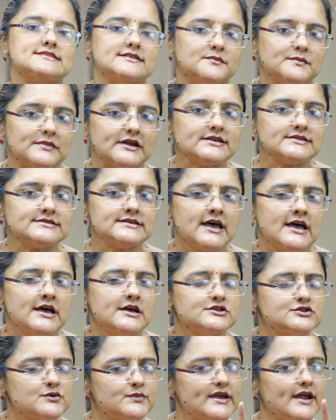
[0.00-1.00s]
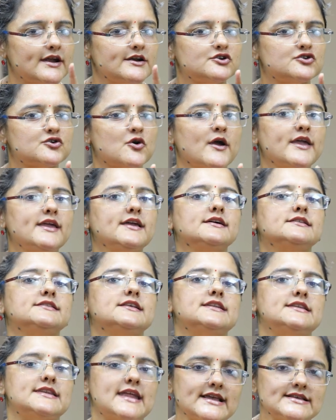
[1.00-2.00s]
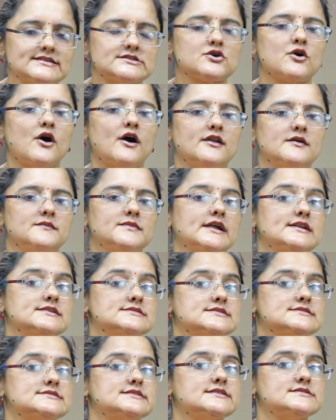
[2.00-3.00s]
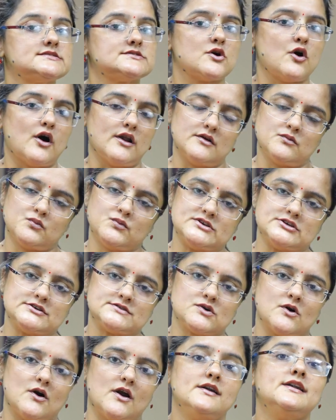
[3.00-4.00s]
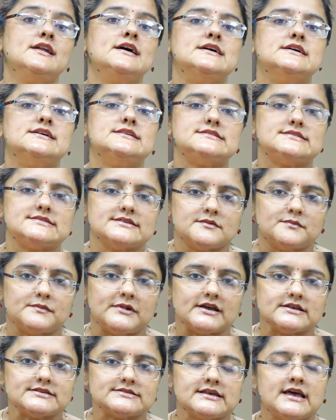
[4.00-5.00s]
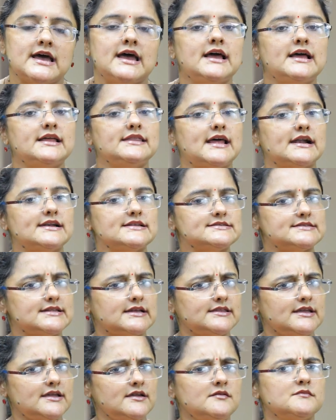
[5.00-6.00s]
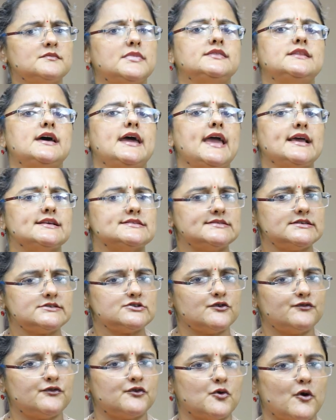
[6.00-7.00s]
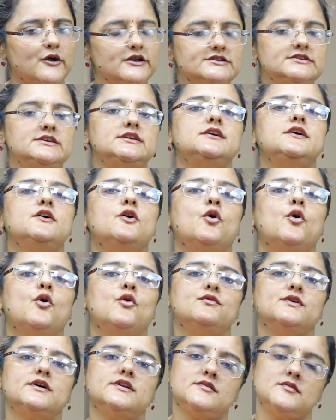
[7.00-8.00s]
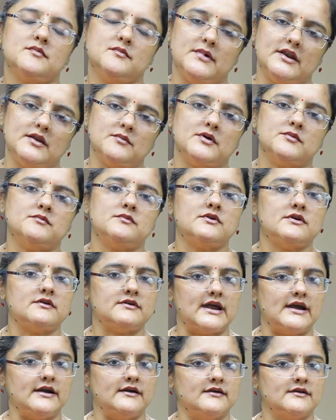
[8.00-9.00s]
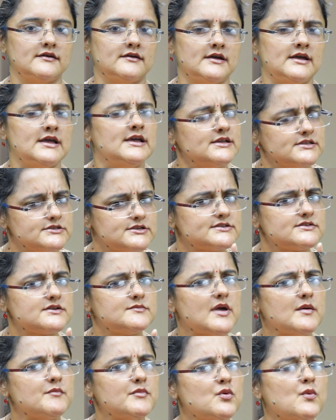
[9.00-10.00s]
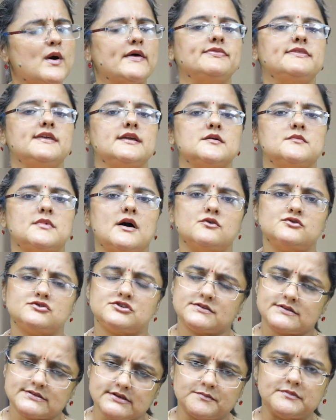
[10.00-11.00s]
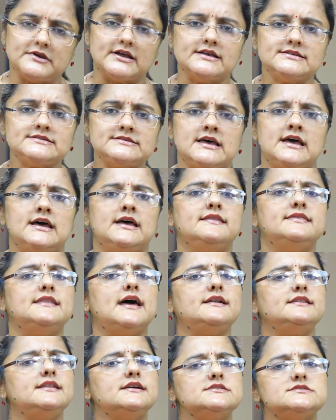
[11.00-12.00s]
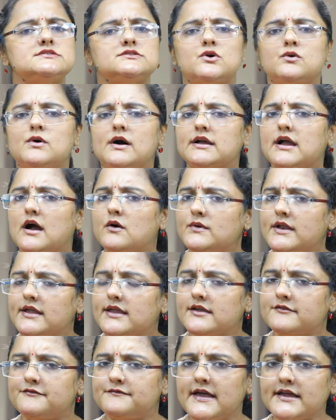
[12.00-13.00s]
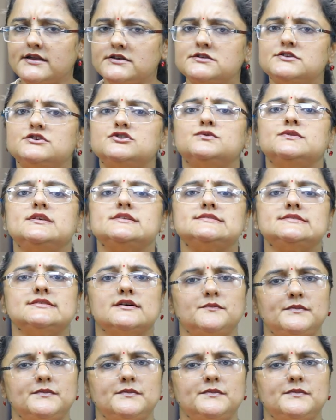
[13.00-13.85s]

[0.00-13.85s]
as surplus. So we are drawing the next column that is the sixth column which is called surplus. That is nothing but the excess of royalty over minimum rent. Just remember one thing about surplus that there is no accounting effect to this